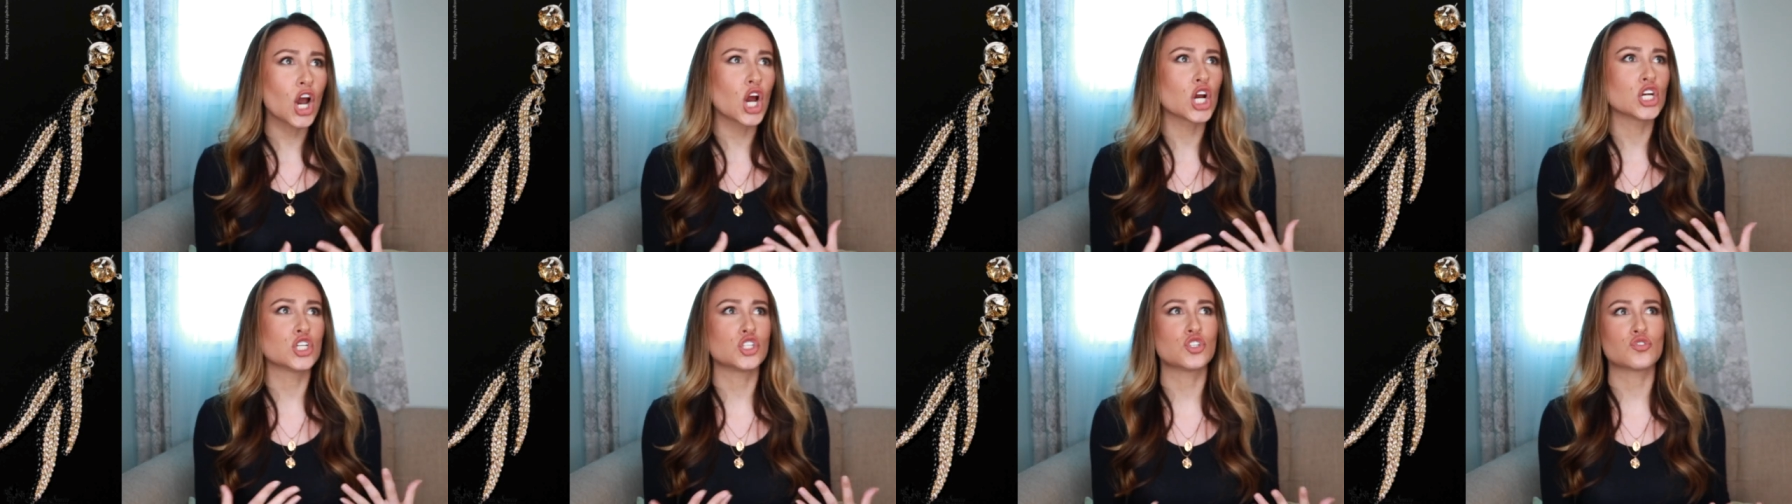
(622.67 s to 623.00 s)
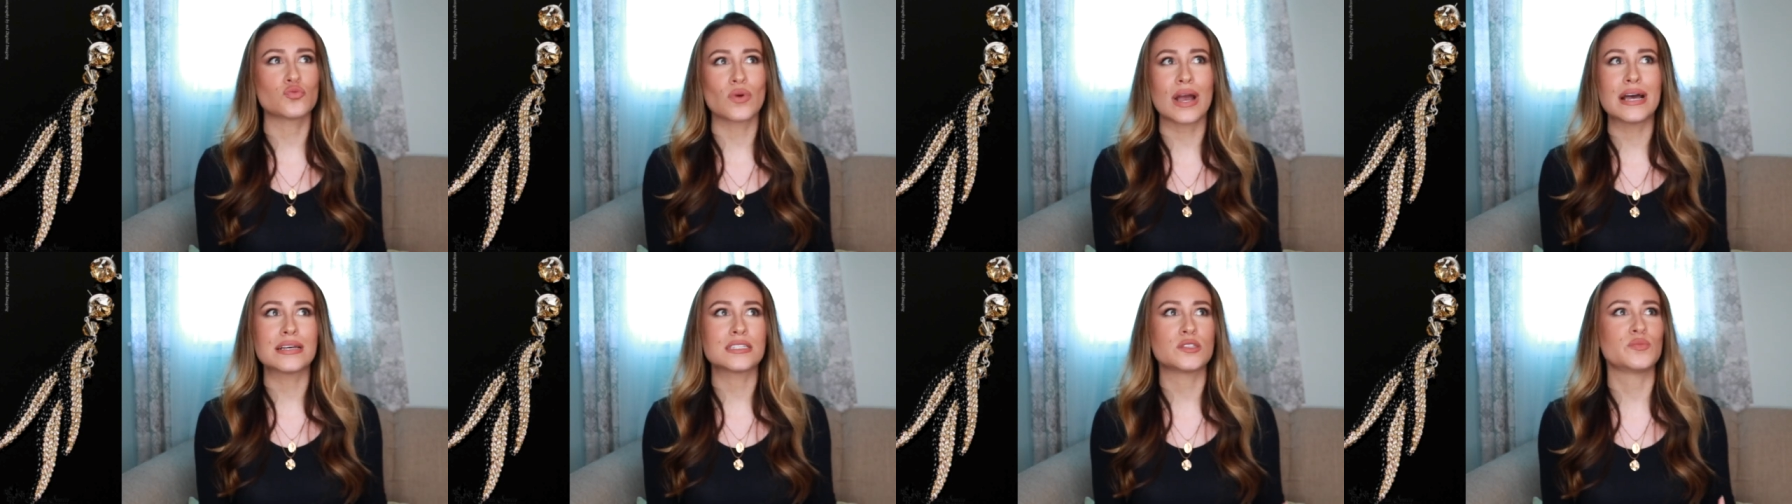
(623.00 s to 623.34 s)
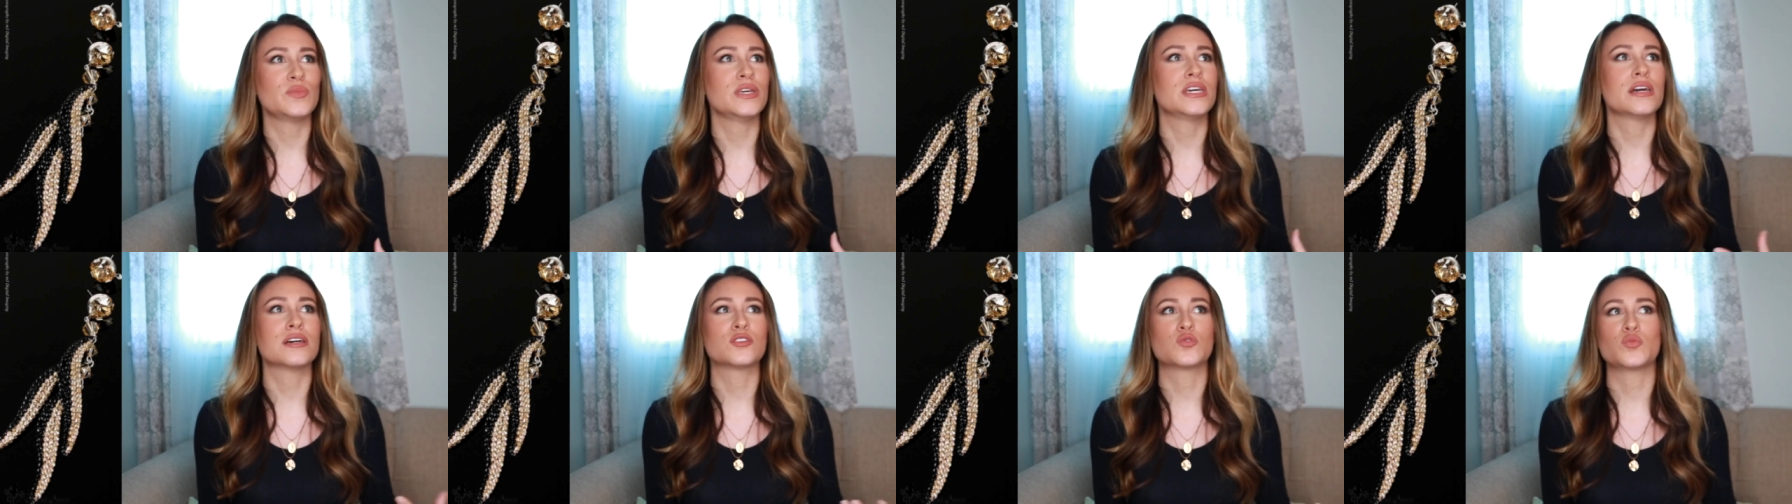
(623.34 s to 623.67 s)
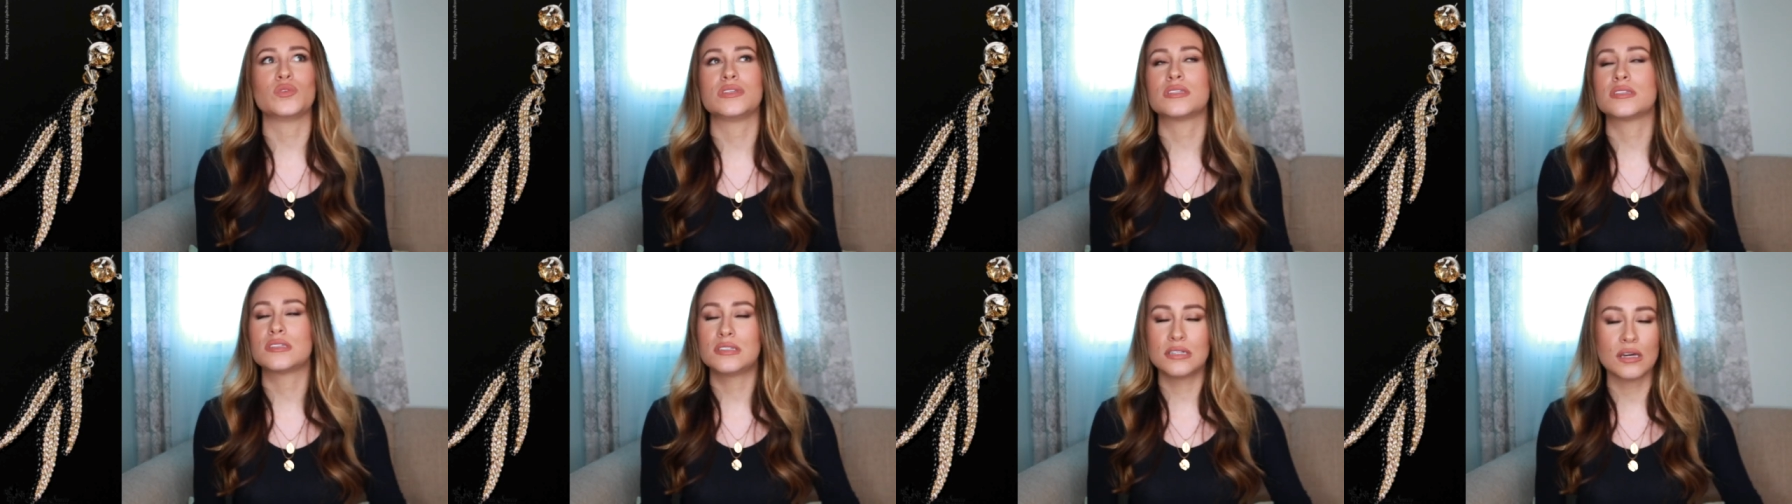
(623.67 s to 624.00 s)
her dress because
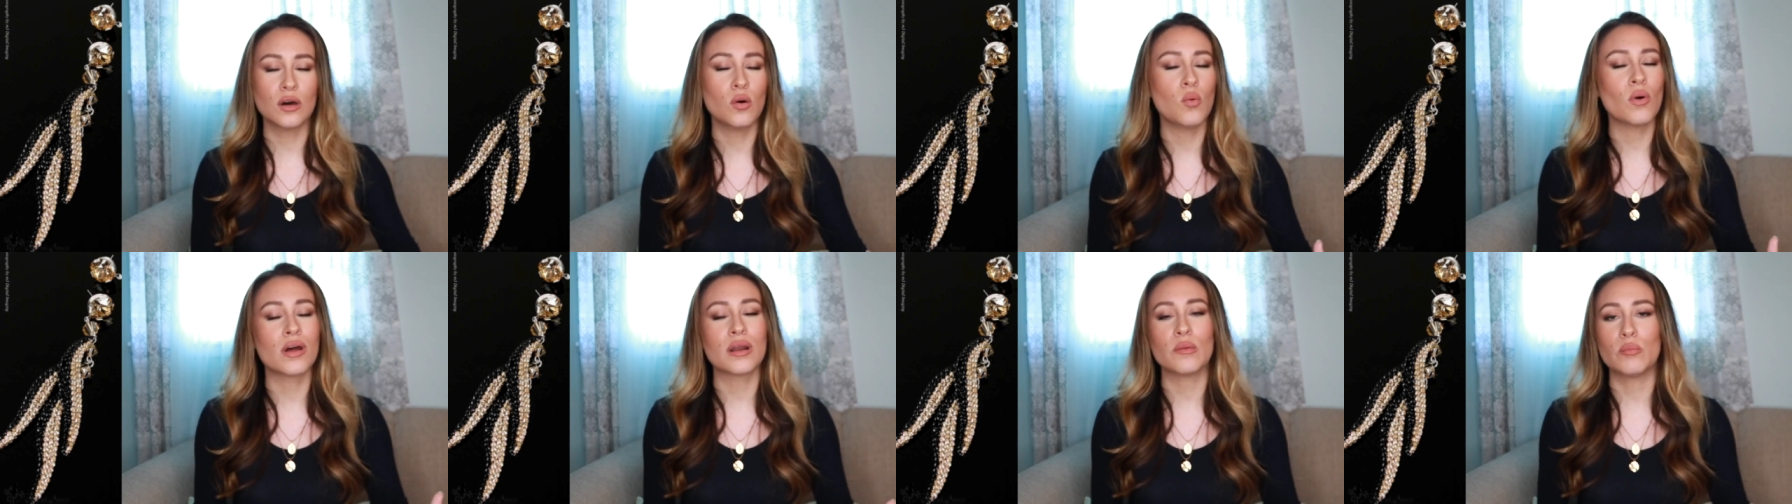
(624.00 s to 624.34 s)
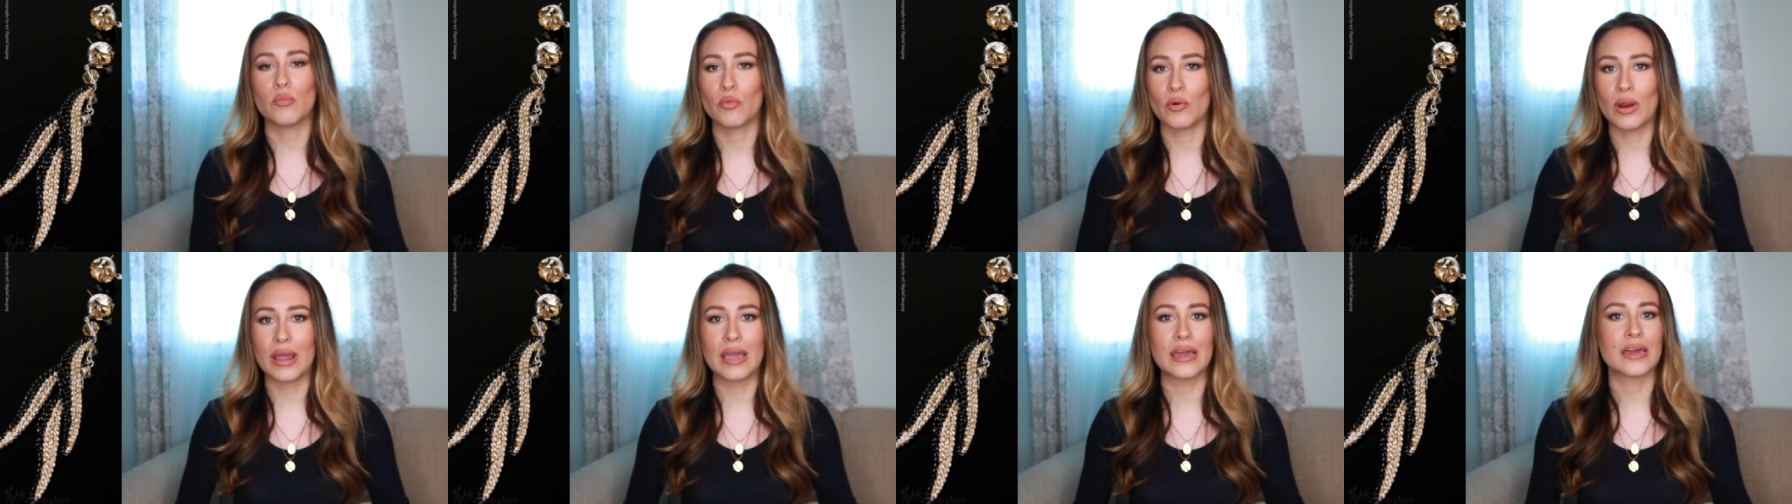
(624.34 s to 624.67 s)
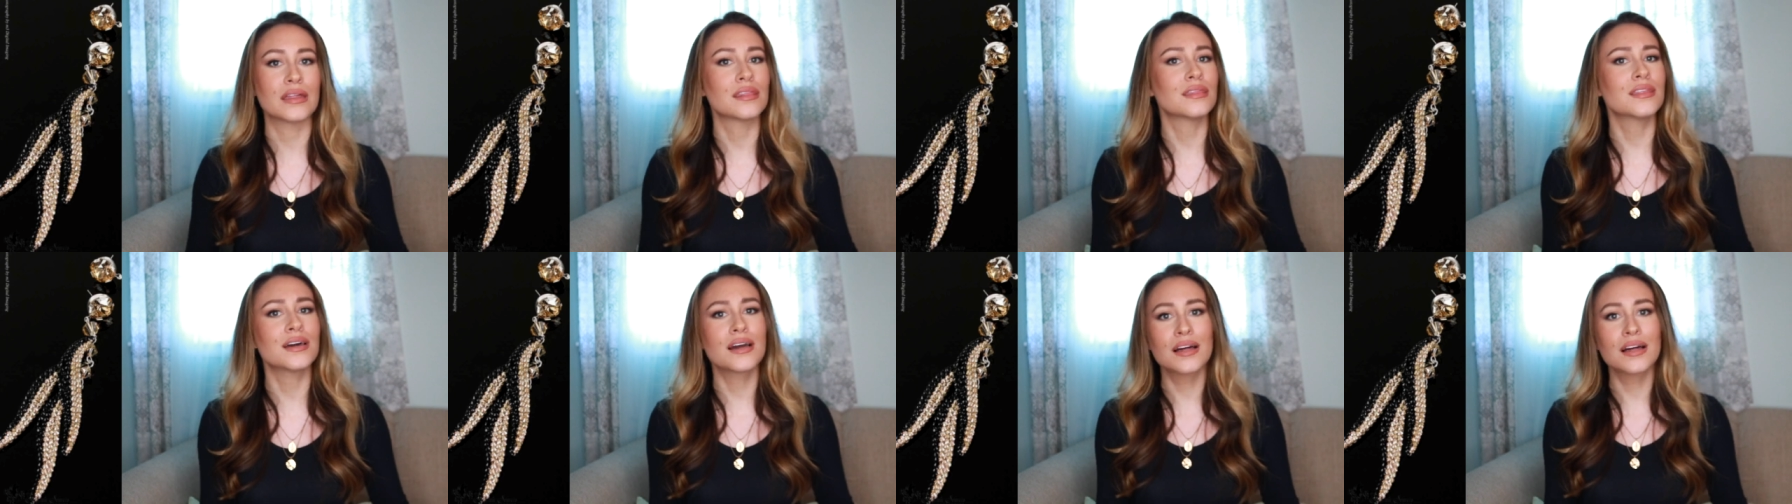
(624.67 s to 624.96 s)
we still want to bring the